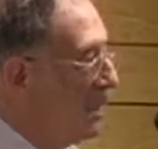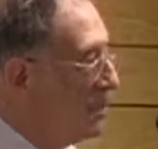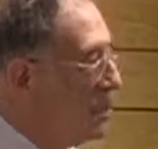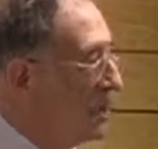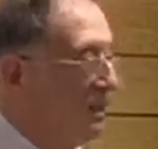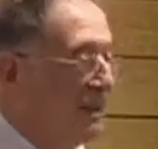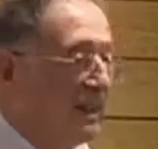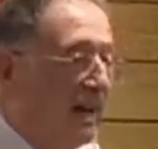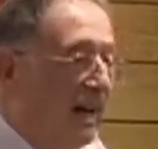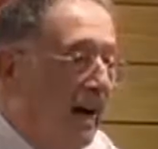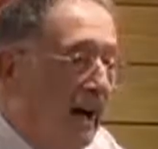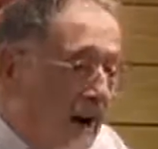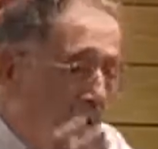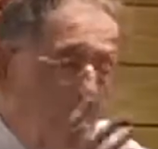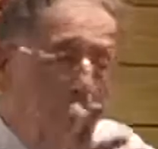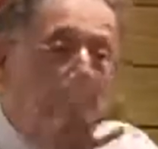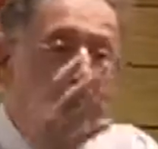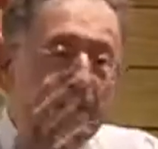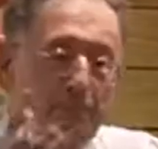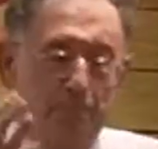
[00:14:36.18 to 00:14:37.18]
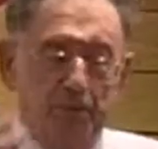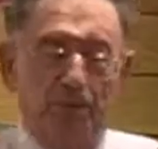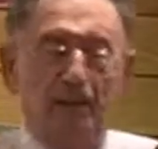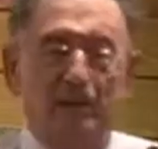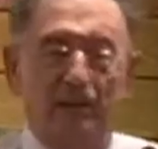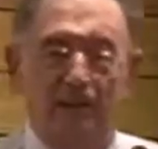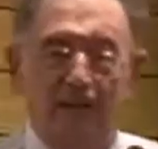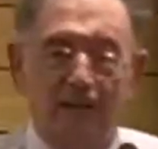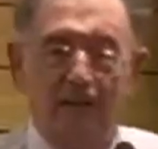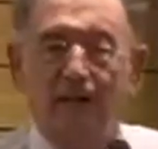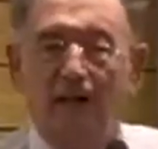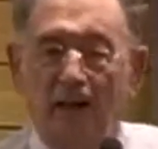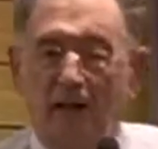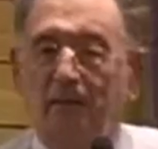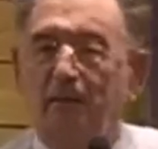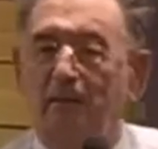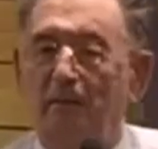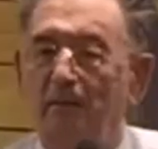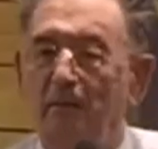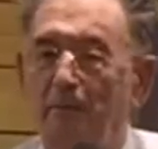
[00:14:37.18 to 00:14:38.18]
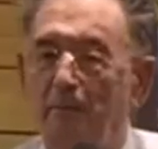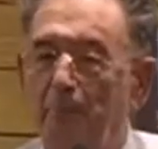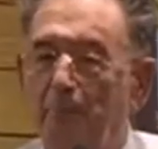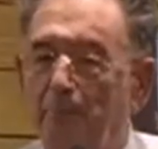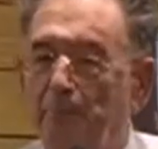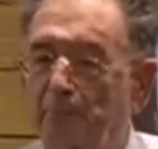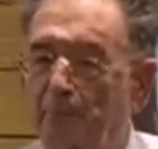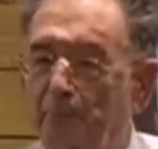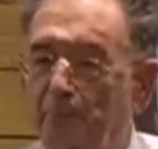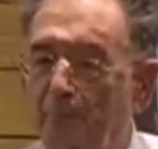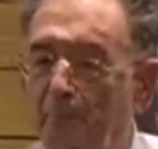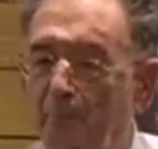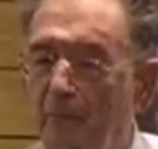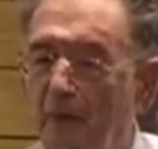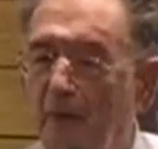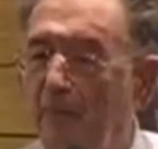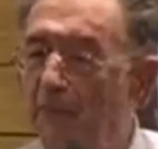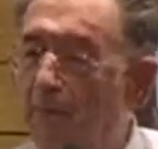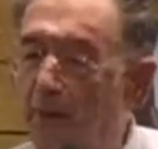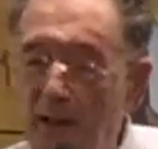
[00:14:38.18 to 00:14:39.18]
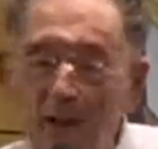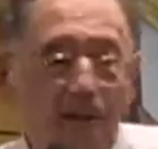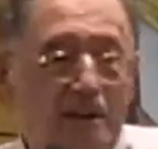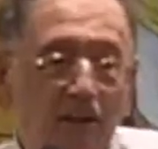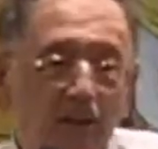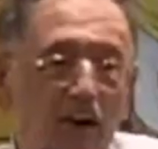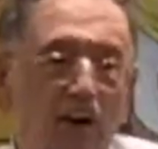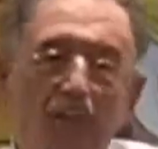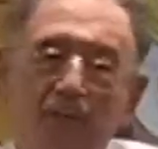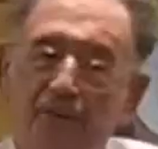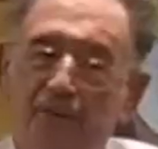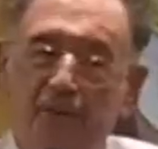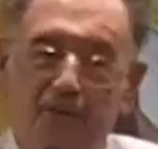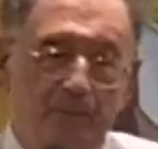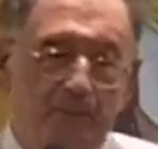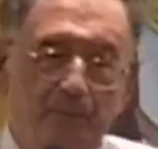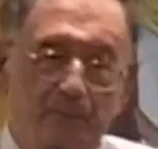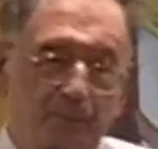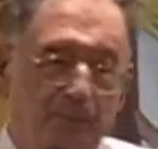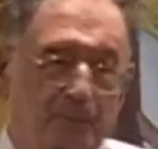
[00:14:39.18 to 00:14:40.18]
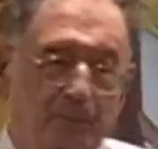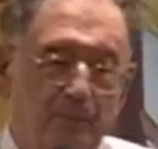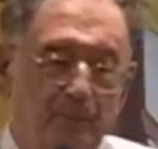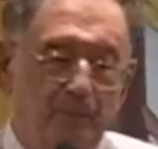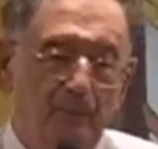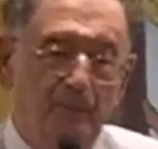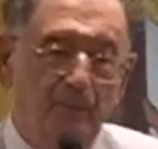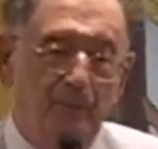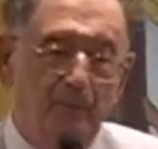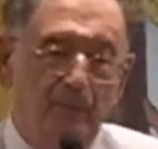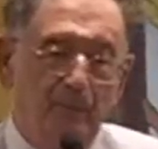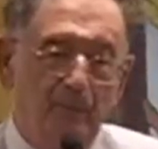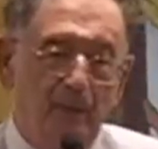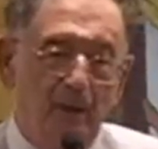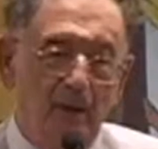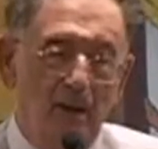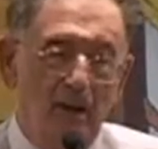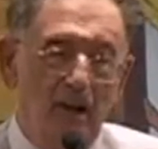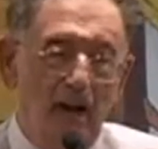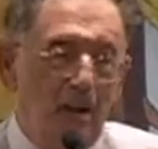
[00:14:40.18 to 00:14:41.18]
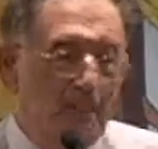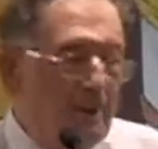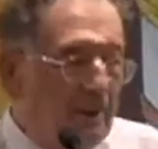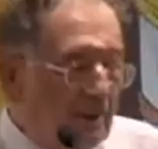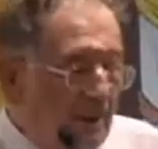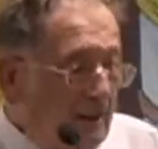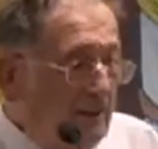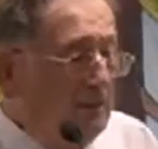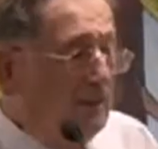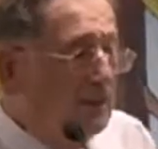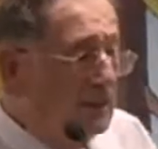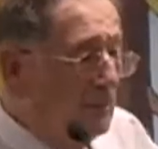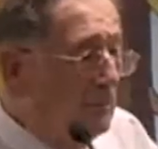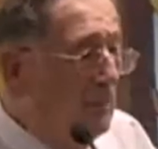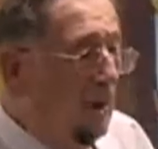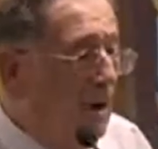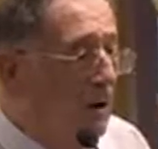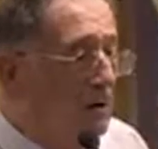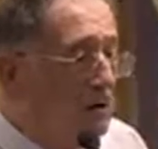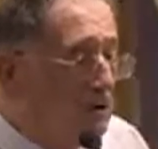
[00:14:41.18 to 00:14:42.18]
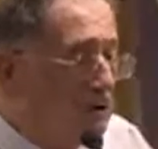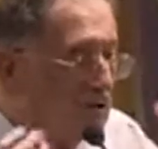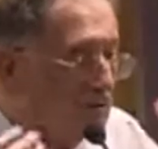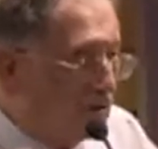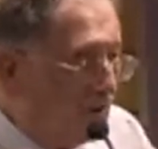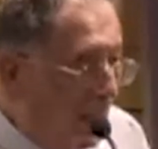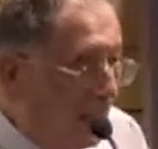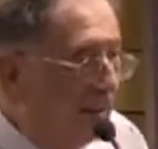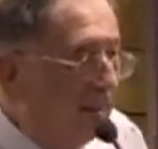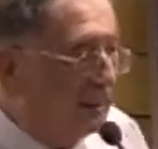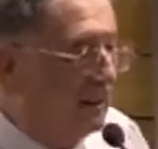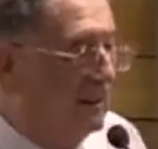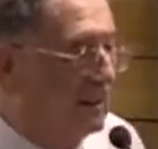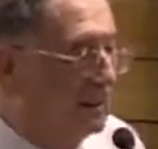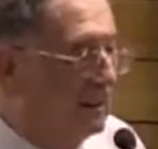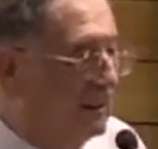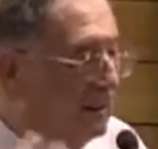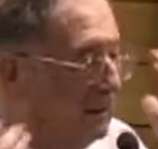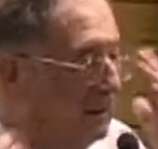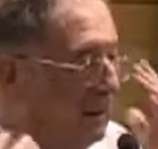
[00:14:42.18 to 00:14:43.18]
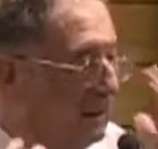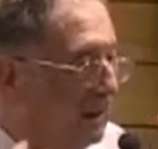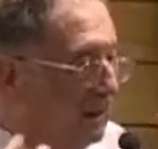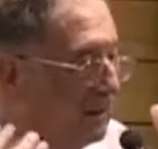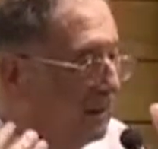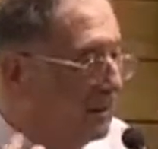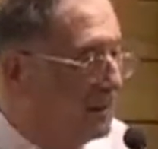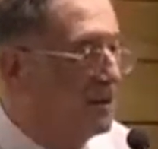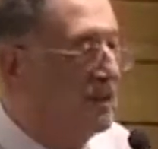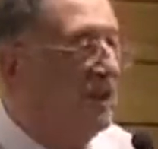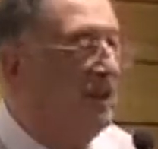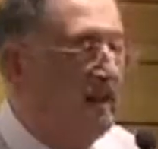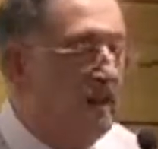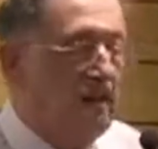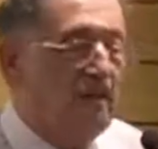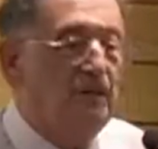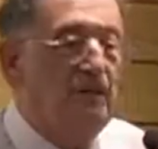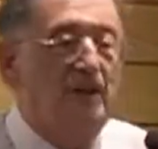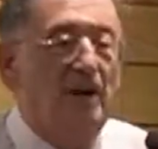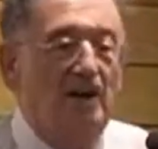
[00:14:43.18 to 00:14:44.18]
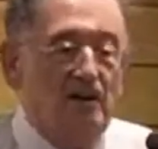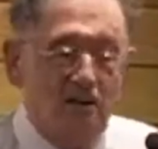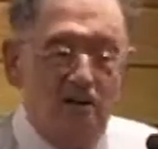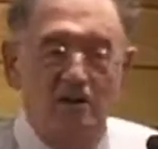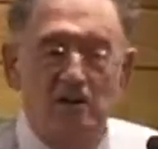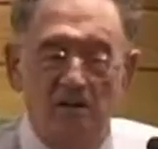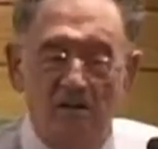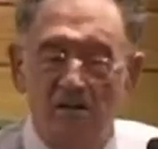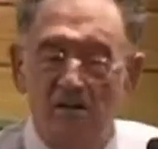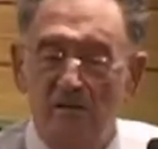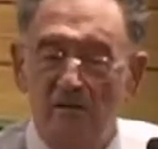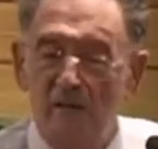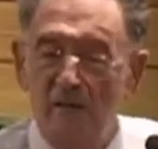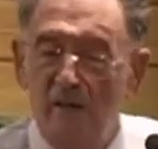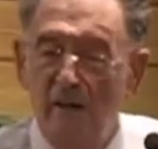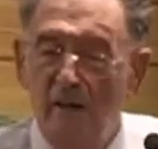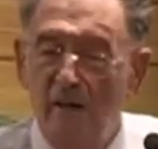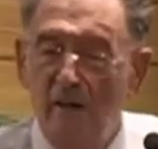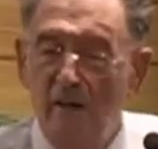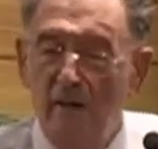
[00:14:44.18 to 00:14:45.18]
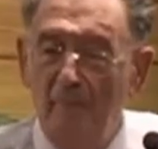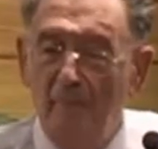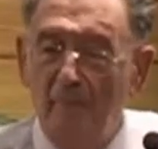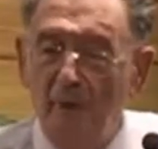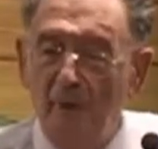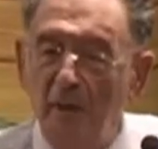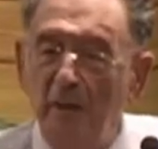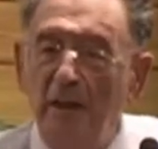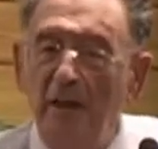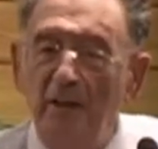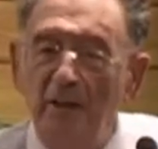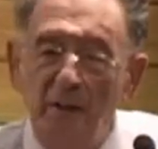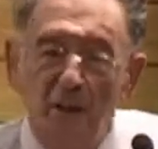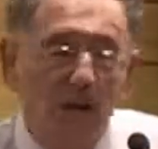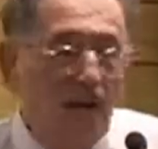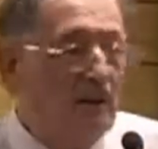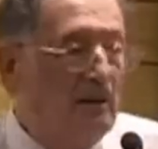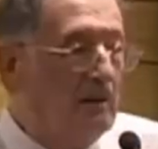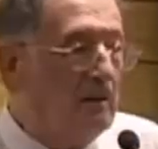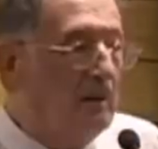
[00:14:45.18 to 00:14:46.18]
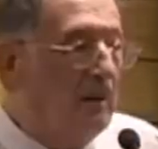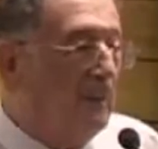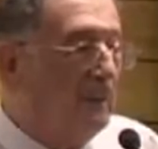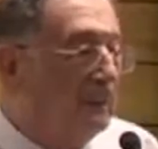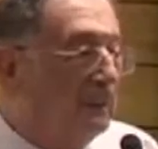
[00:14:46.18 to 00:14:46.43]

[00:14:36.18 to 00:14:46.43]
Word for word: So there are people like that, and plenty of them. But even the most radical Israeli fascist will not